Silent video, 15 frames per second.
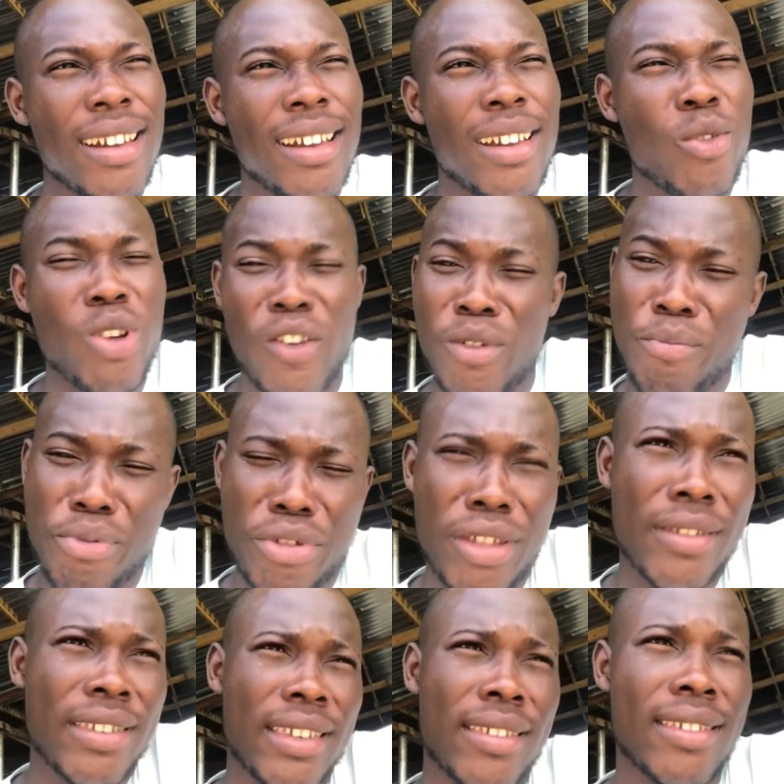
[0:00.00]
we have been pushing
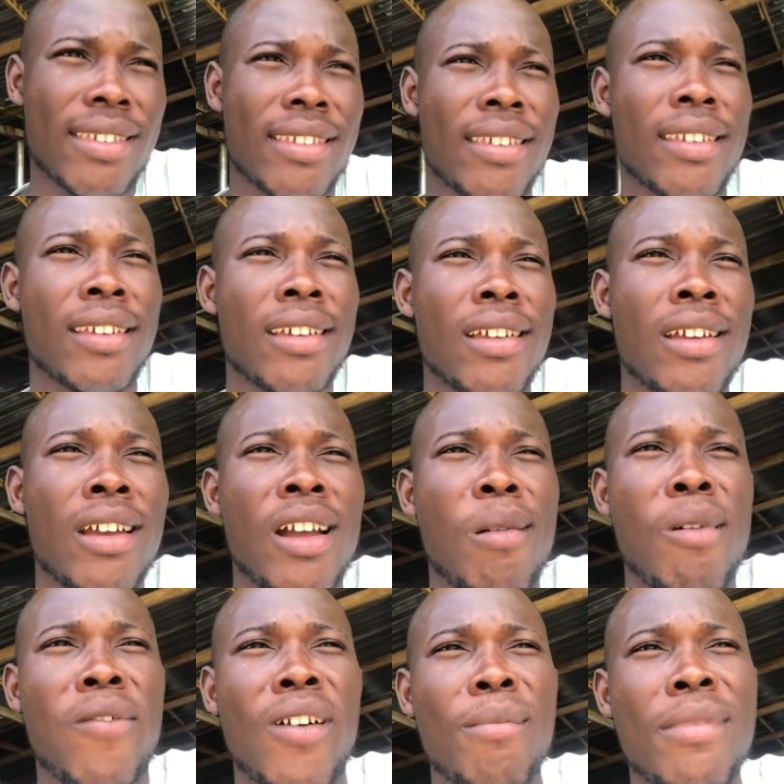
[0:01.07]
since. Well,
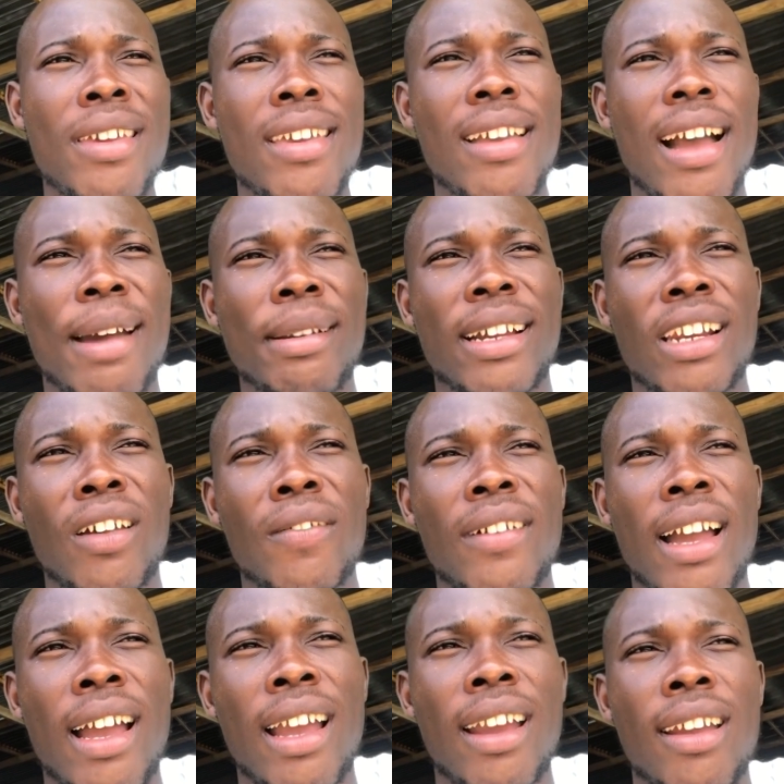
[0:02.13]
for me, I'm the kind of
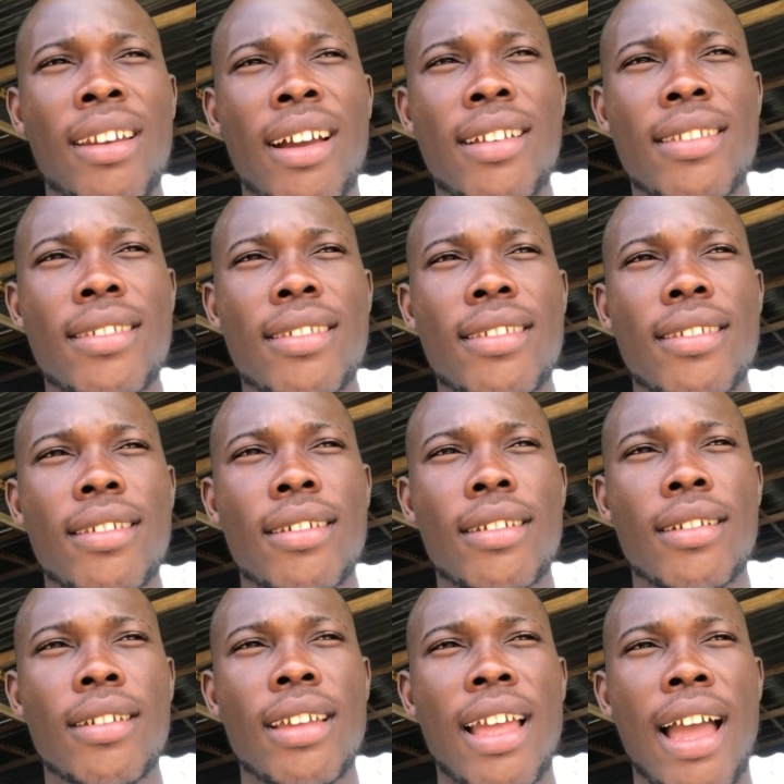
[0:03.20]
guy that
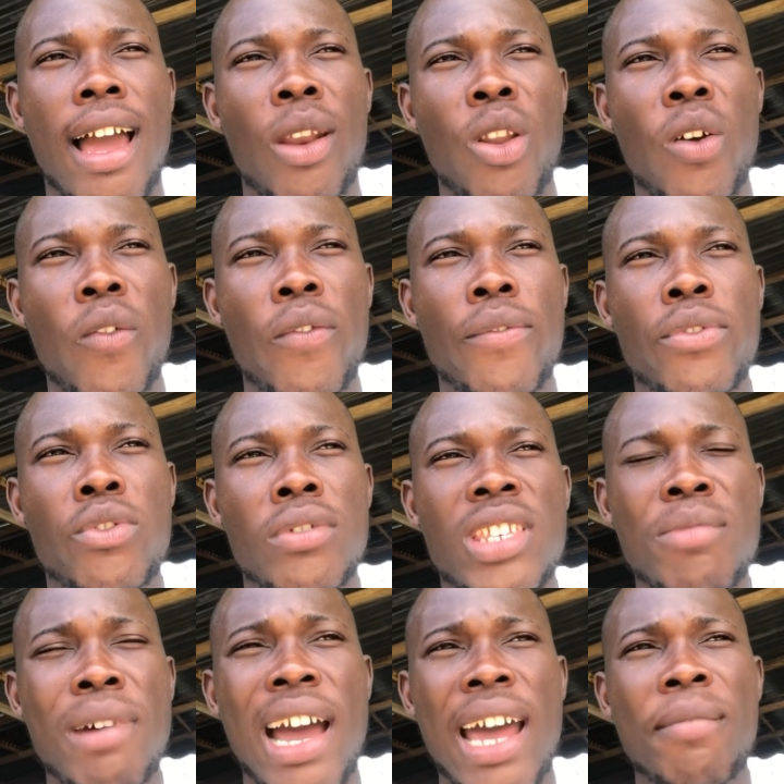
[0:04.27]
I love to see
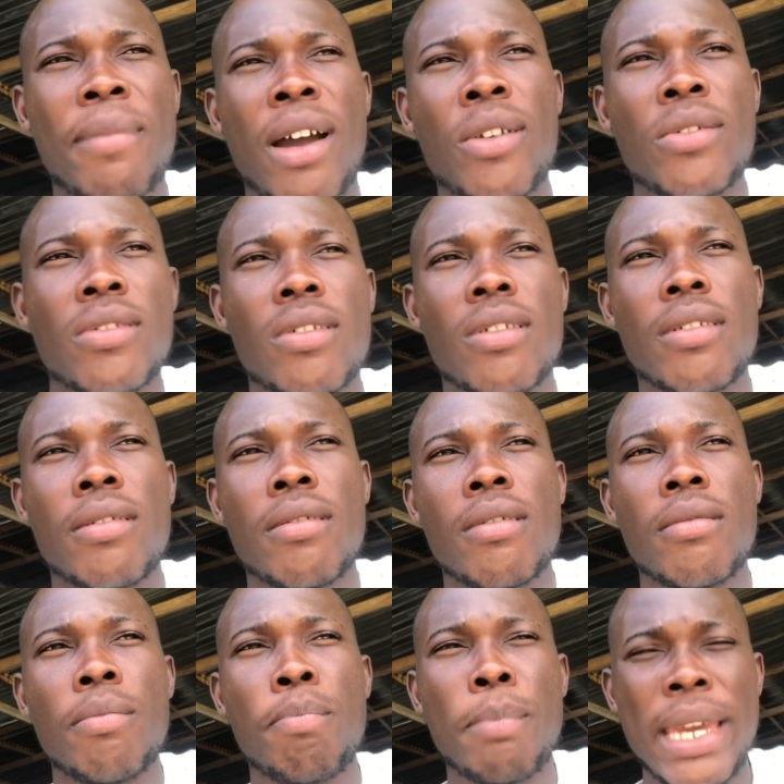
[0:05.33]
my animals
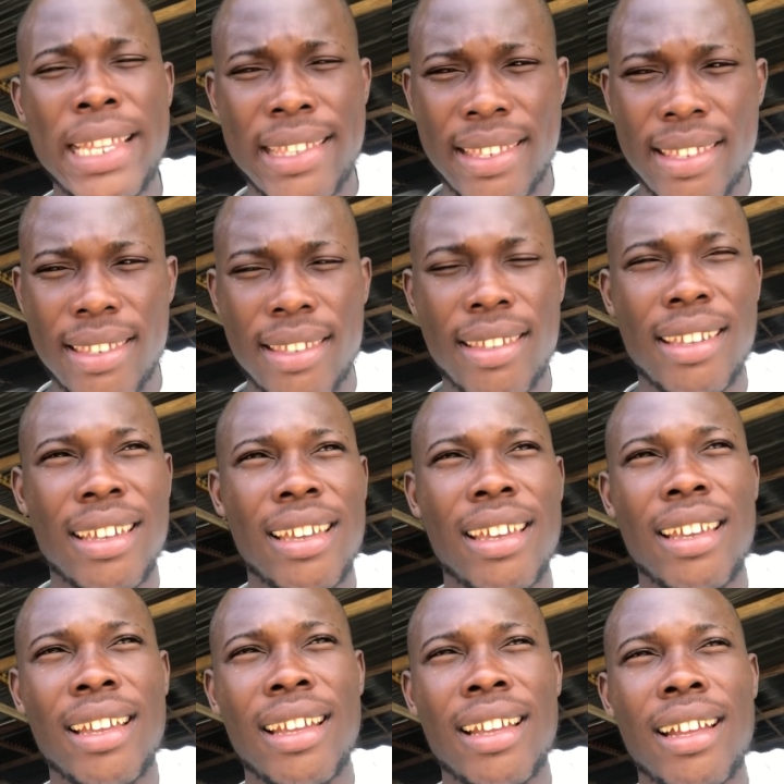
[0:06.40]
mate.
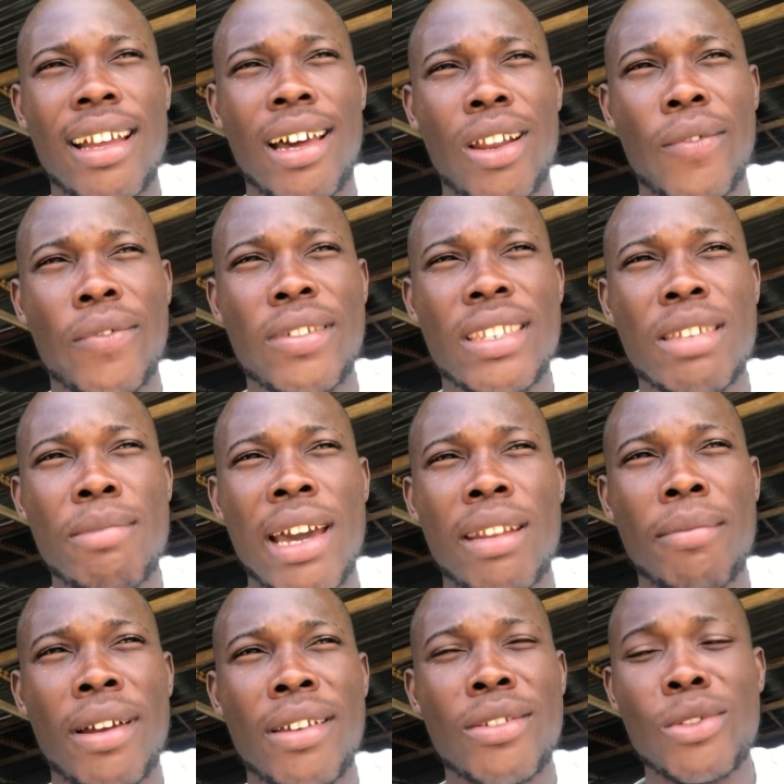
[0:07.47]
I love to see my
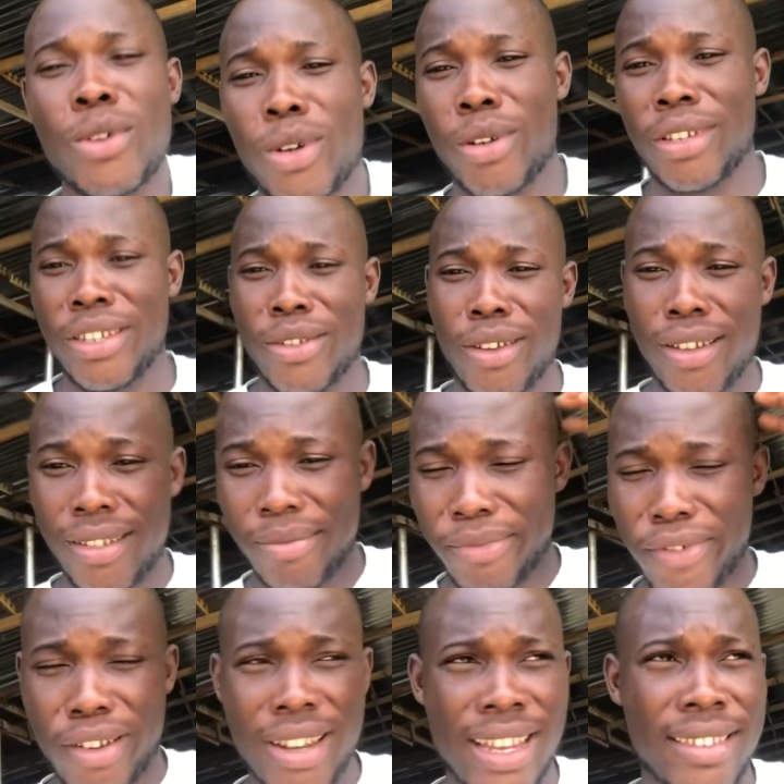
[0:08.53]
animals. No, it's not before
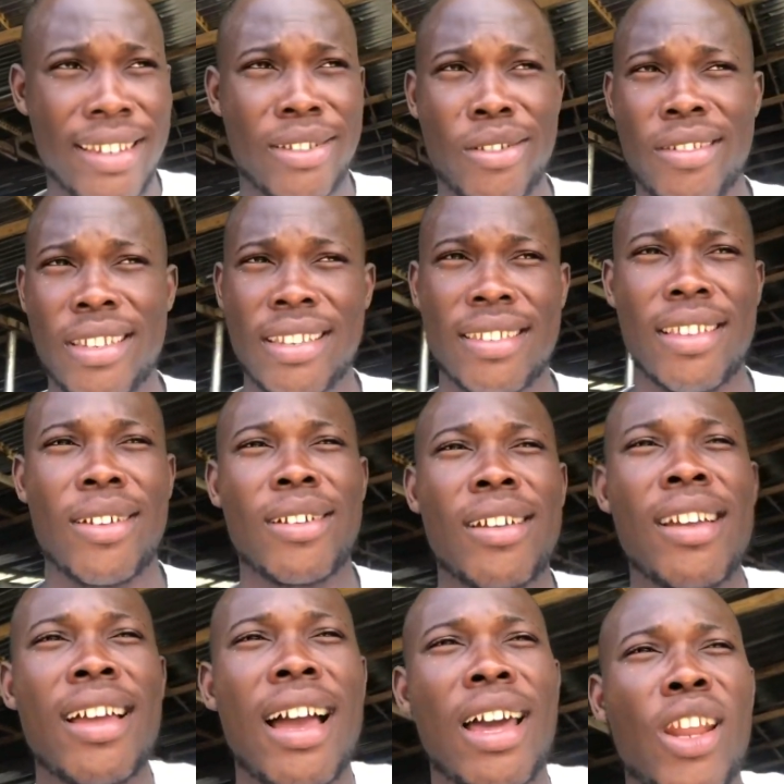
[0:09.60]
you can take nonsense now.
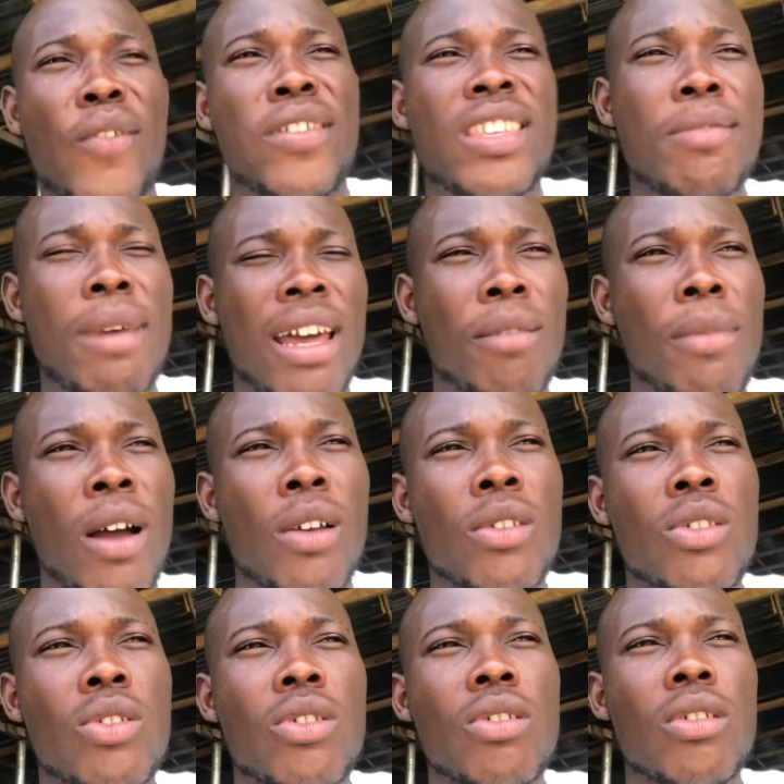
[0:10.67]
I love to see my
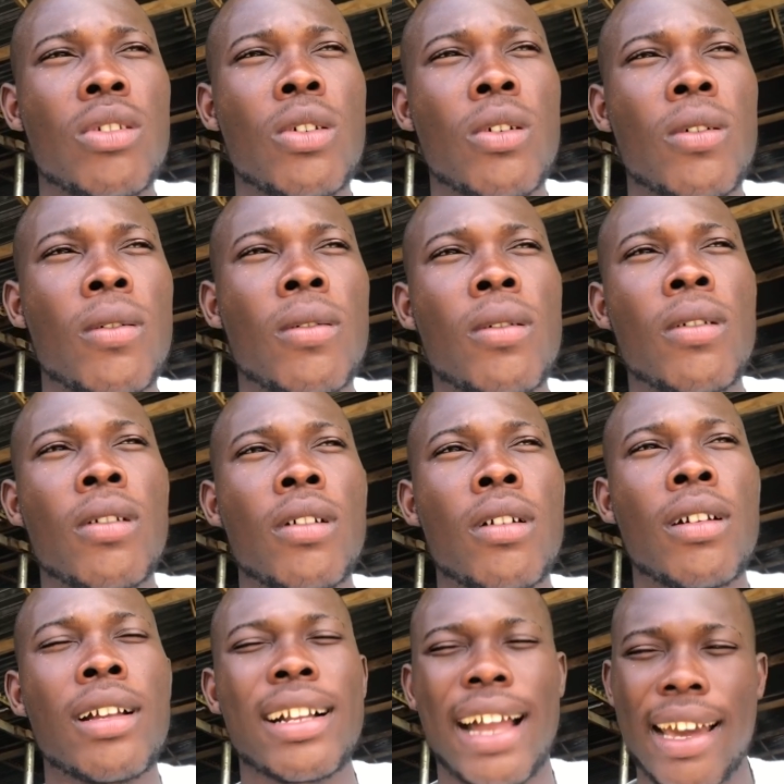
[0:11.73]
animals, you know,
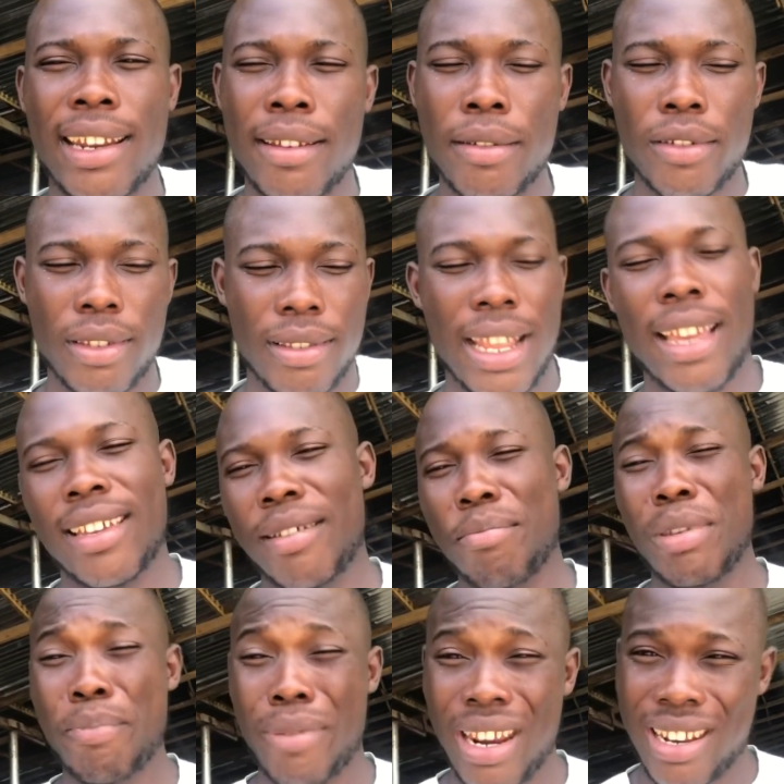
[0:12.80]
carry, like, be
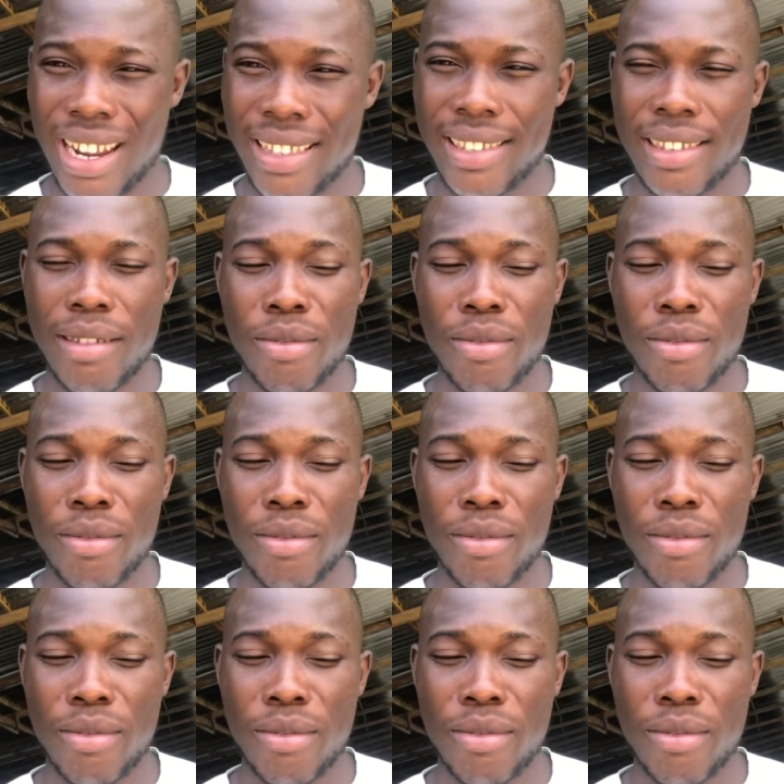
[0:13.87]
pregnant,